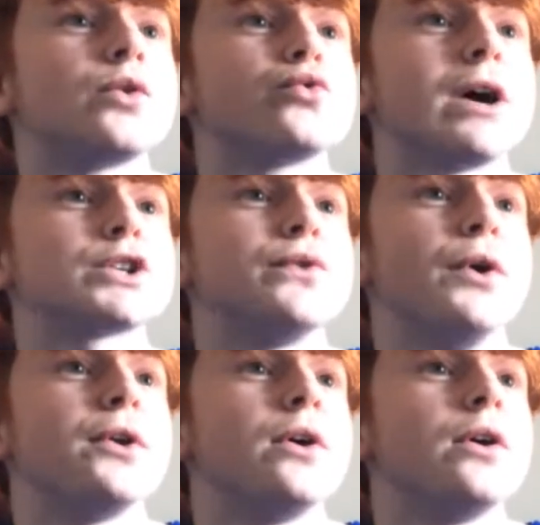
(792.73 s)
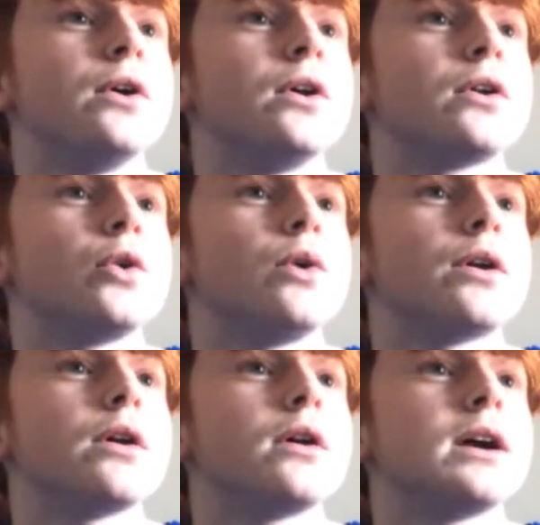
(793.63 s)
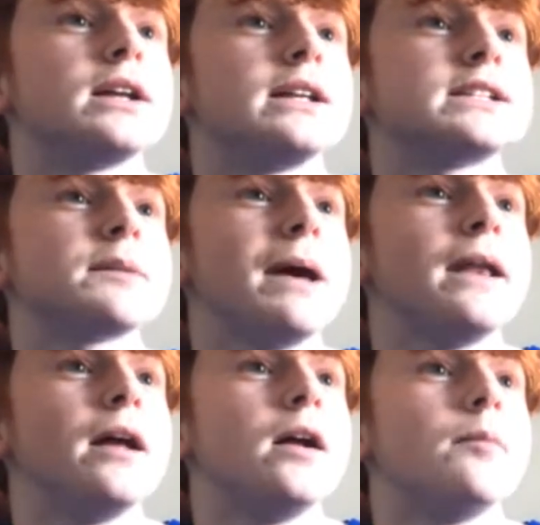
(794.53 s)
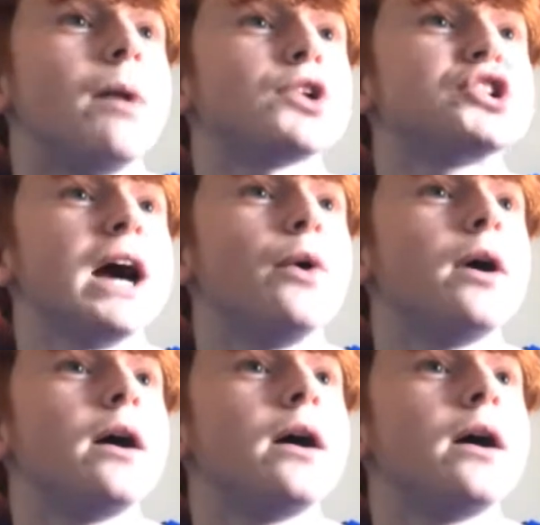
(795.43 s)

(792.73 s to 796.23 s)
Rashford. Go on. Is it a pen? Martial.